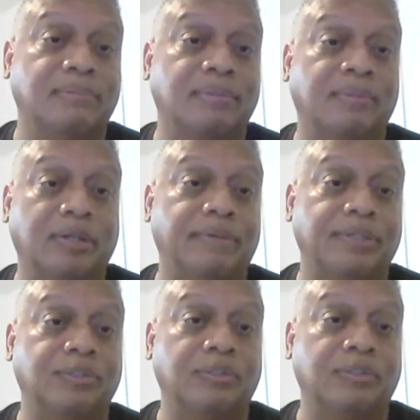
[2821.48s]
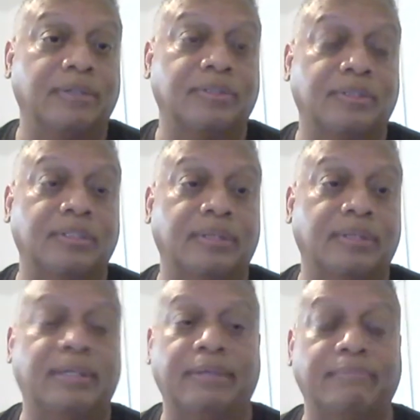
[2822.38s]
the multiracial democracy
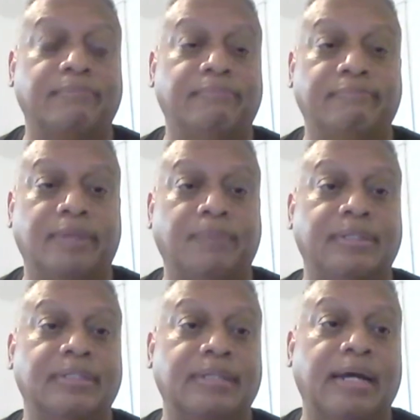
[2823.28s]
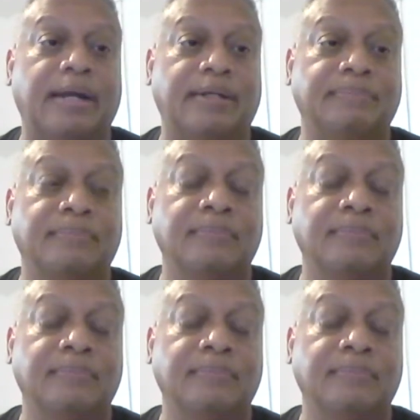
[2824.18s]
that we desire.